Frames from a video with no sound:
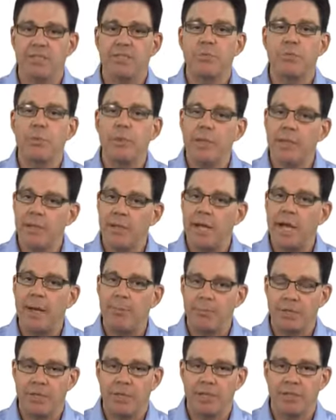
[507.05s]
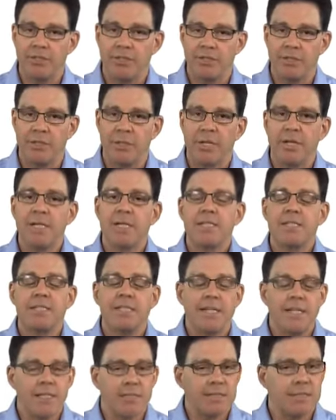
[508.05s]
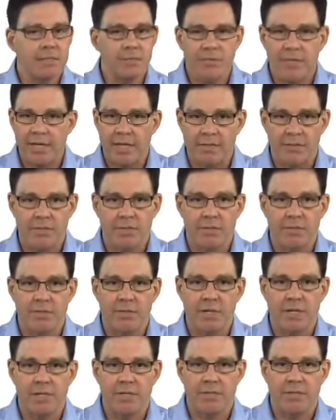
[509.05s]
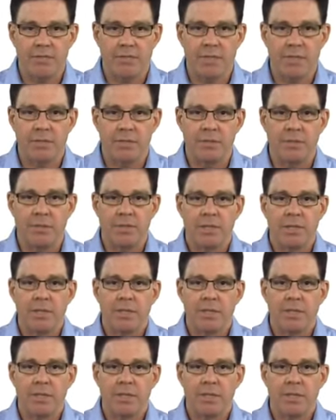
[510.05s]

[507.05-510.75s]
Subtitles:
It's a real application, tens of thousands of lines of code